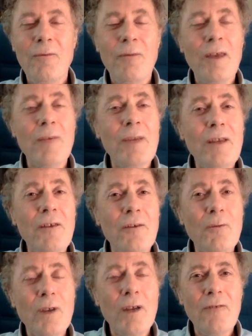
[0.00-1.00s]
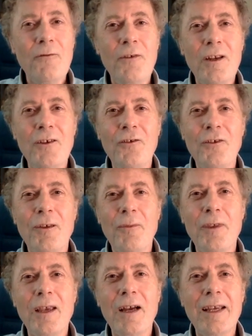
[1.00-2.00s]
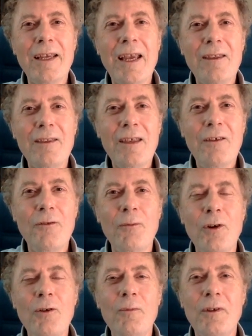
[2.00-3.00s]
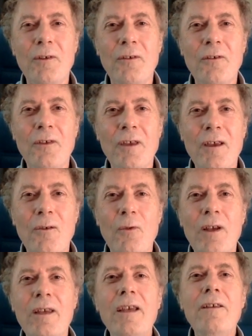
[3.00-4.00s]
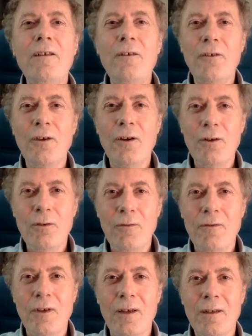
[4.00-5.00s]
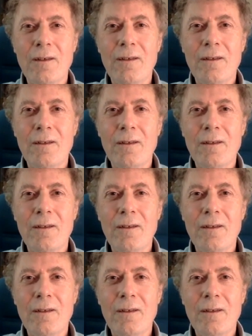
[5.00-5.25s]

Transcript: That means that when I finish something, I get these moments when it is over